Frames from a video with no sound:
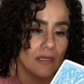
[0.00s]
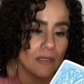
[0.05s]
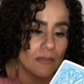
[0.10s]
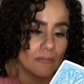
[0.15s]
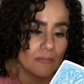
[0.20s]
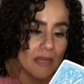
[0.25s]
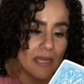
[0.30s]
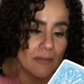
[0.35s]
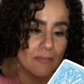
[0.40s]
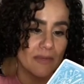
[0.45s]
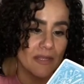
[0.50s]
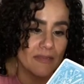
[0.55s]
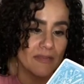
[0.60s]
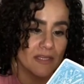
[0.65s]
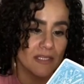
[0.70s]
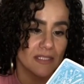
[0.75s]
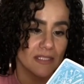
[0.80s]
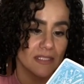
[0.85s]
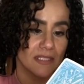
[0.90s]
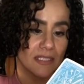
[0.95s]
maybe
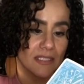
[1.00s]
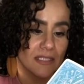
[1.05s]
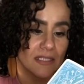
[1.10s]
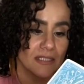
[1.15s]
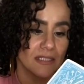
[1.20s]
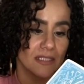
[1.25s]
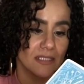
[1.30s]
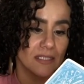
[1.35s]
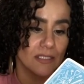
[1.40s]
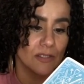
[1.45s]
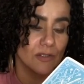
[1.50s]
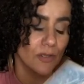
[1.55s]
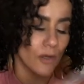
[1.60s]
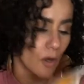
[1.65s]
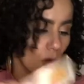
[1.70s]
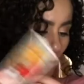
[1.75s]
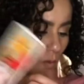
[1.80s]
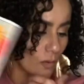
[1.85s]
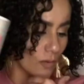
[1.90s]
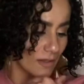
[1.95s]
this is, you
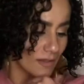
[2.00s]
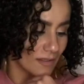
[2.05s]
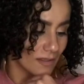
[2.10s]
know,